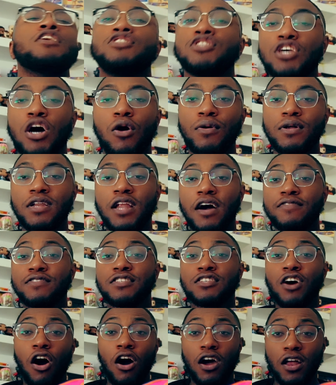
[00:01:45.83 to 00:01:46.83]
So enough
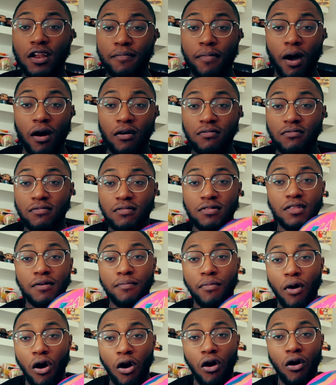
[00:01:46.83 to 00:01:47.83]
talking about the
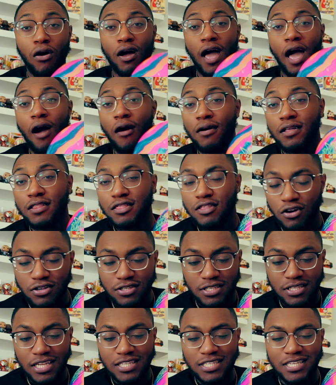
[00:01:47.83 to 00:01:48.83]
ball and how it
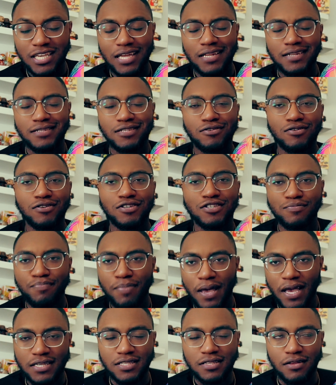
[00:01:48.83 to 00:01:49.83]
looks. Let's get into the
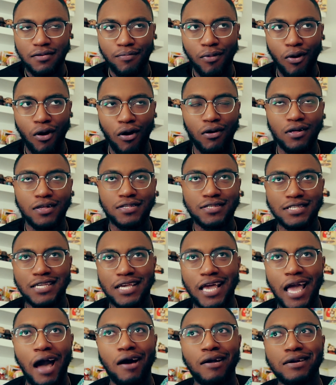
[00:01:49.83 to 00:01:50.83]
specs of the ball and
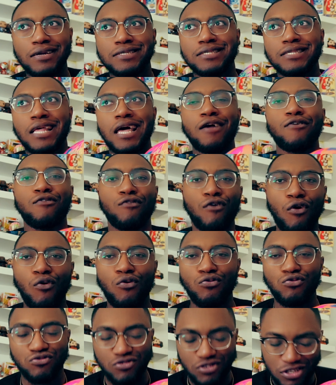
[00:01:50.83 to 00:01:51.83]
see how this thing
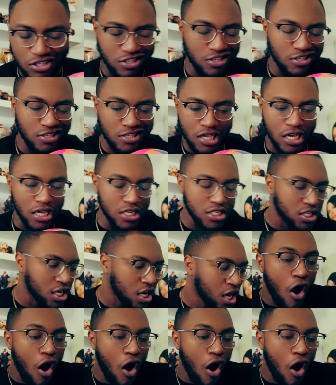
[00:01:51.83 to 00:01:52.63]
rolls and such.